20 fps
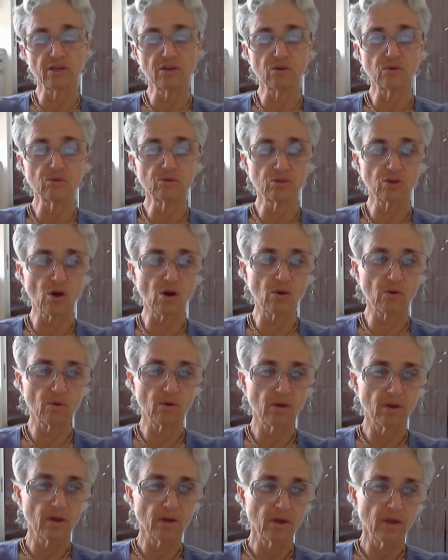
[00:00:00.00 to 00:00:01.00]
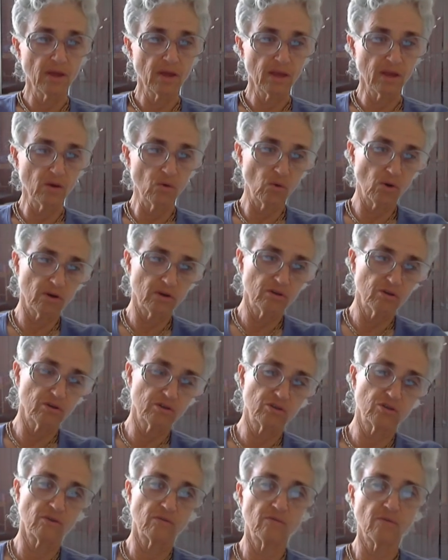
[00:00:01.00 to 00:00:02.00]
do so in order to
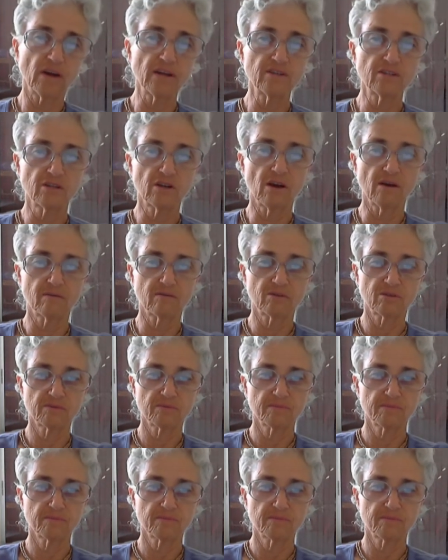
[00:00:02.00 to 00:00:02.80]
serve Vaishnavas.